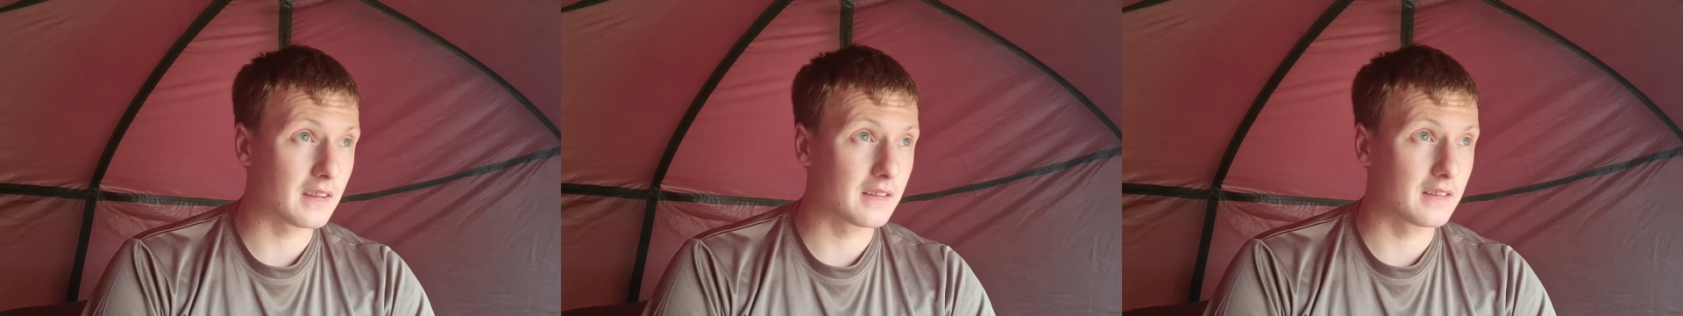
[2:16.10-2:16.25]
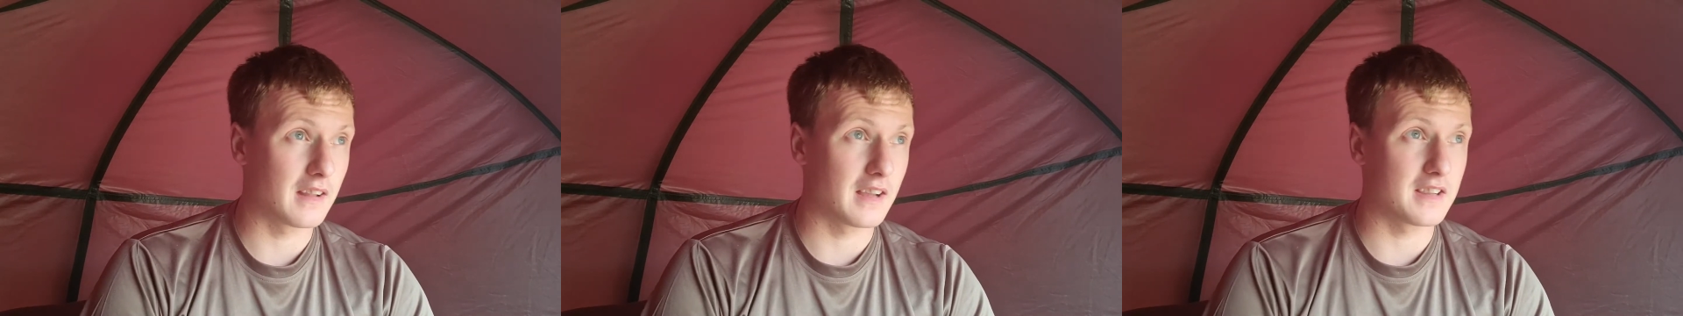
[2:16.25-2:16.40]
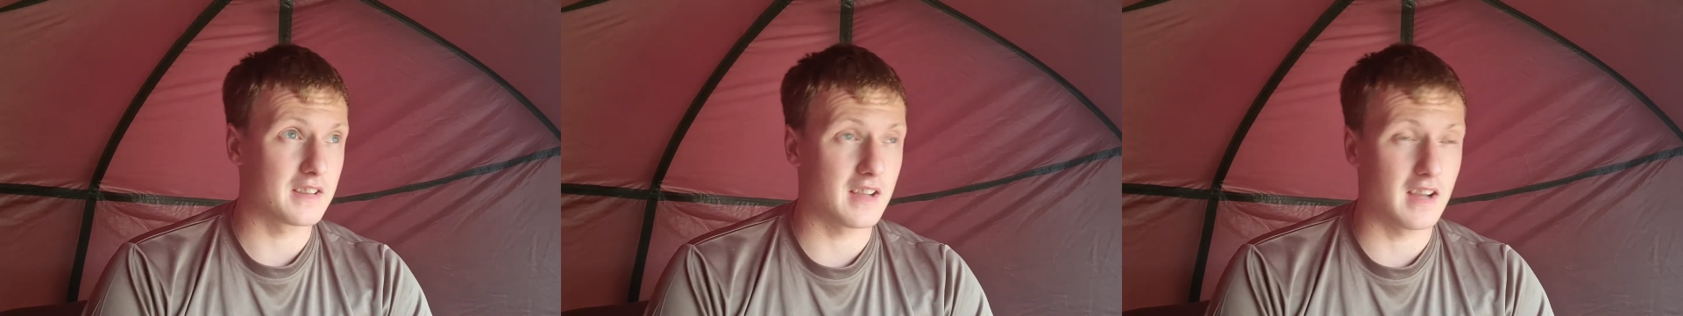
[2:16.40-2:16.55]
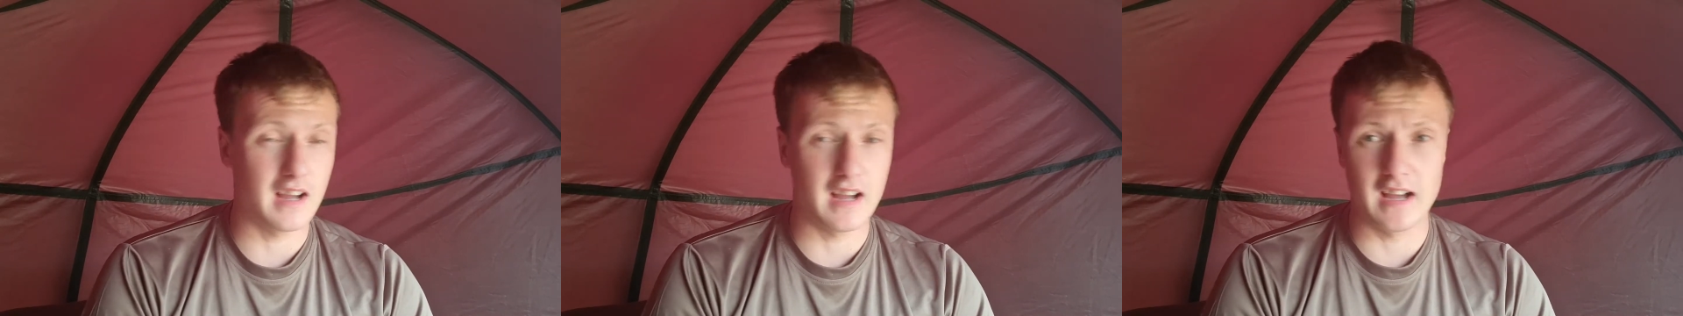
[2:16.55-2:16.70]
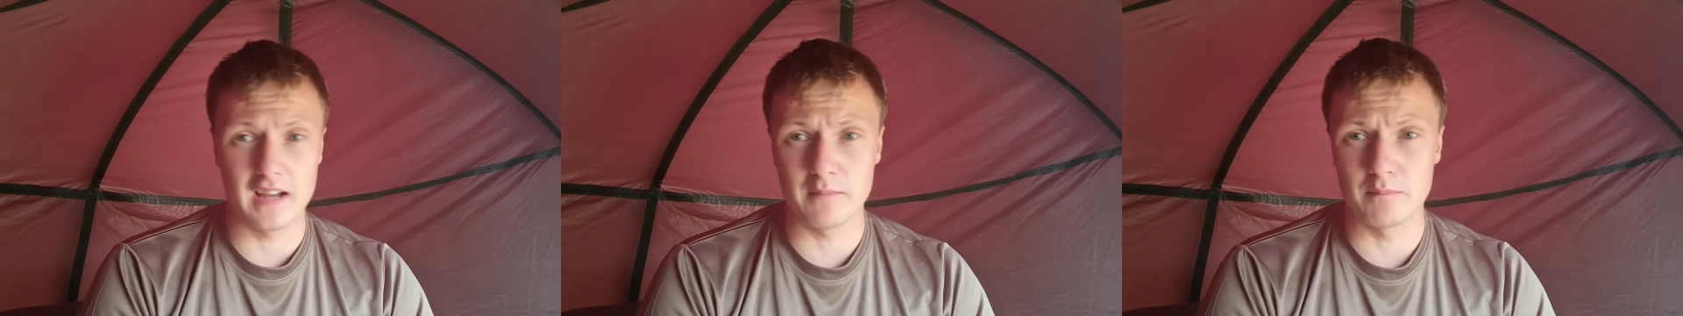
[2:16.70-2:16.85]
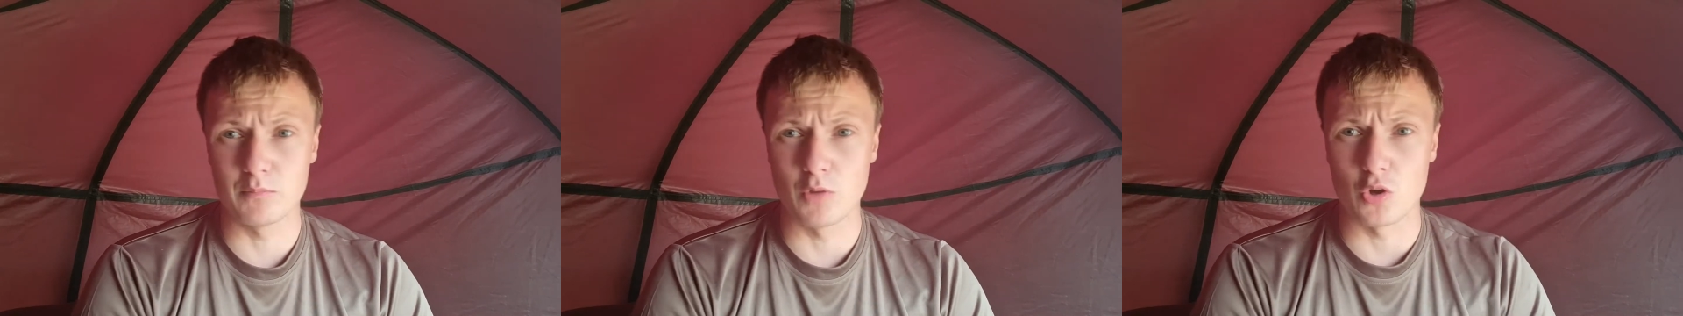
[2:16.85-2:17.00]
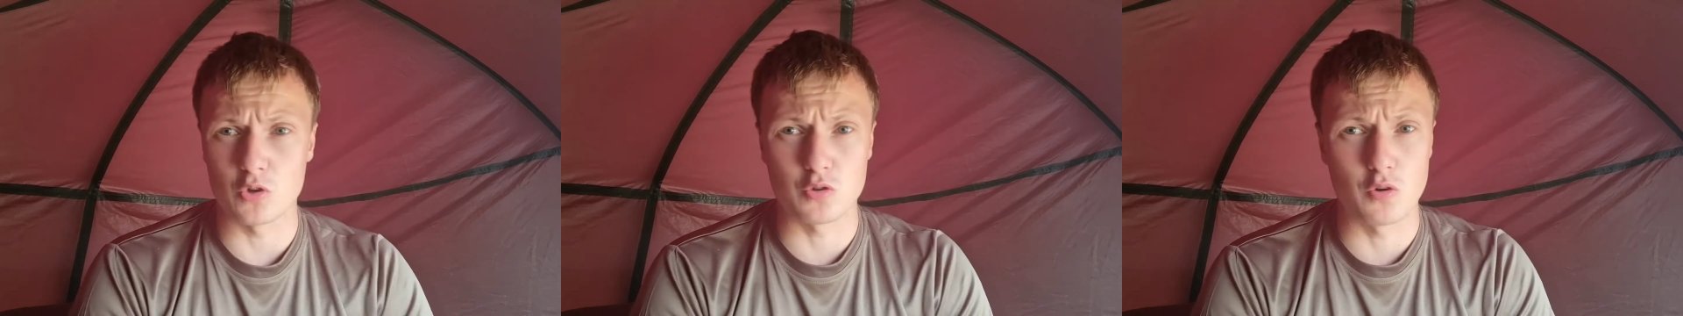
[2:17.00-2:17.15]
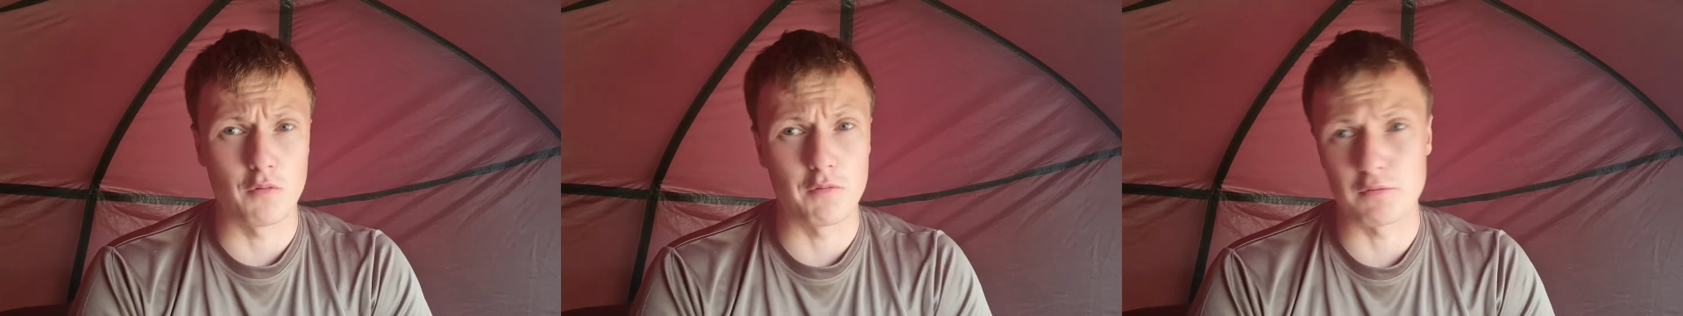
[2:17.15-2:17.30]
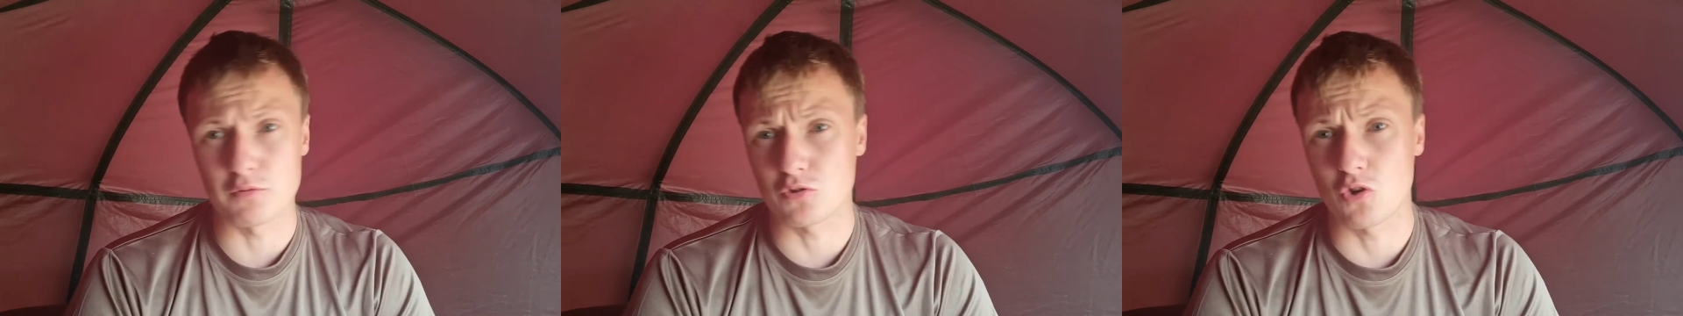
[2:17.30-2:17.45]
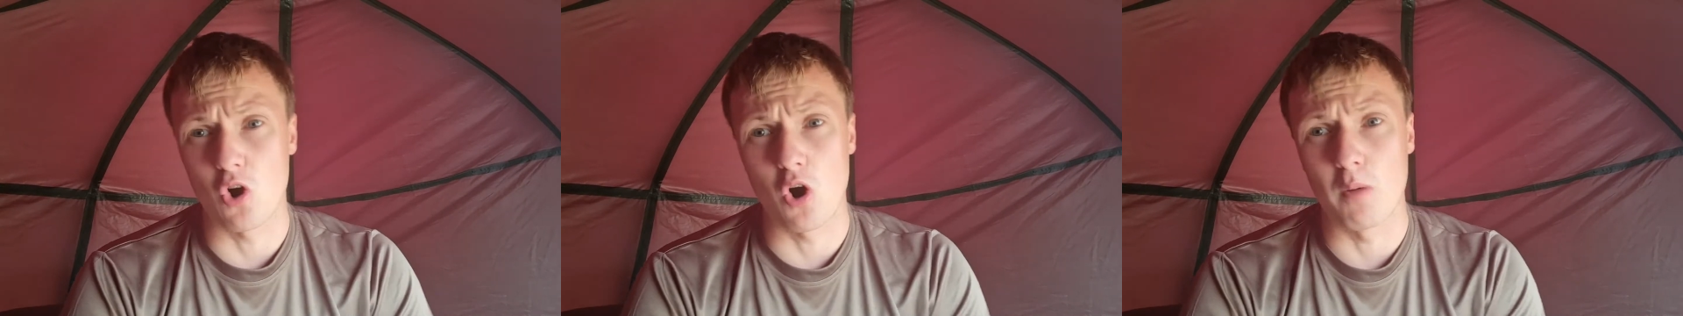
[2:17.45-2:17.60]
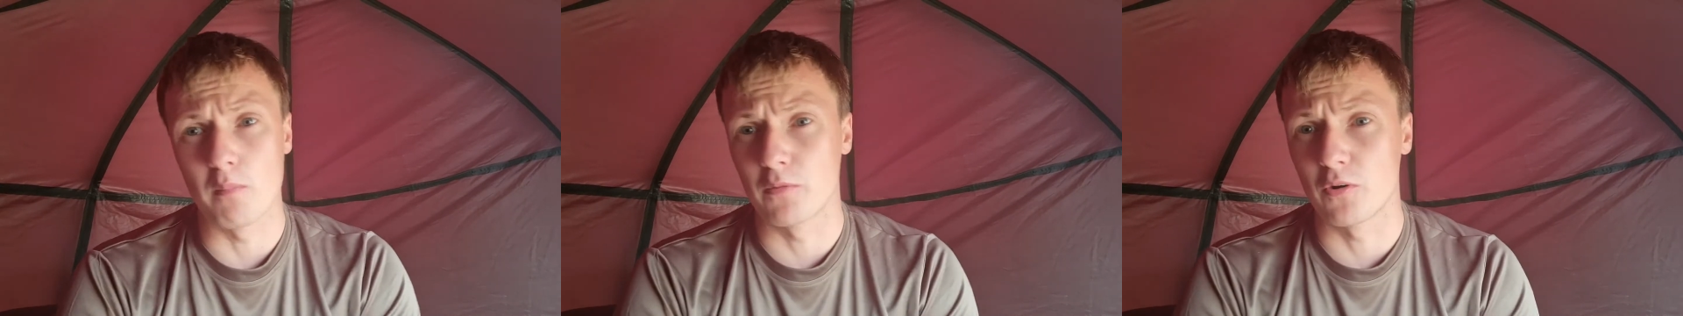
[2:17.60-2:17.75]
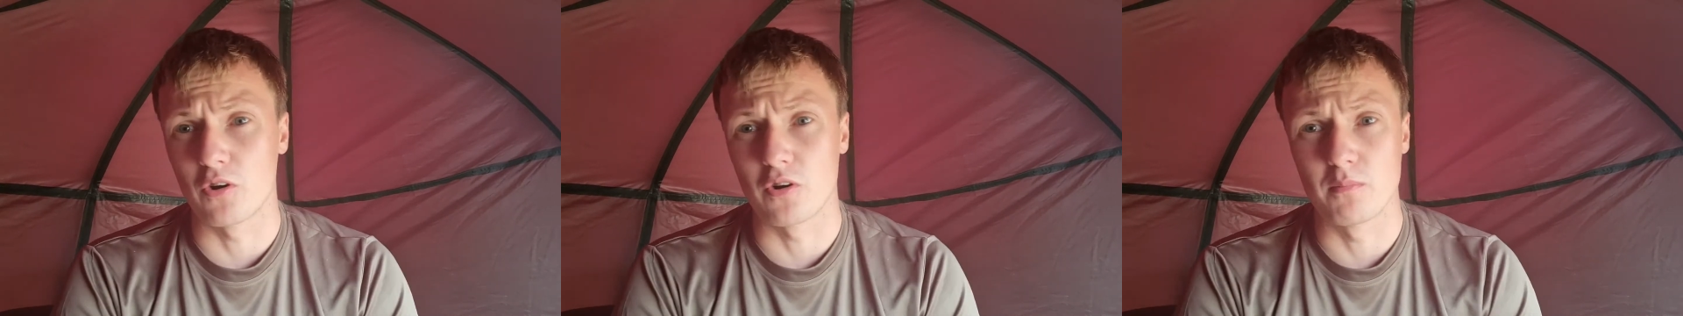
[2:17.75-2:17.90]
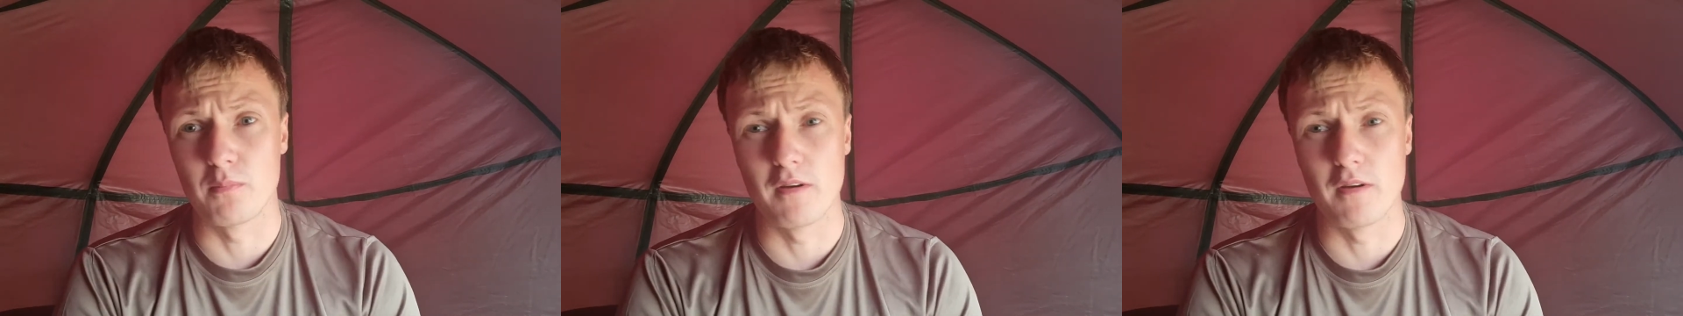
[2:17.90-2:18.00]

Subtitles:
I'm not sure if it was common or a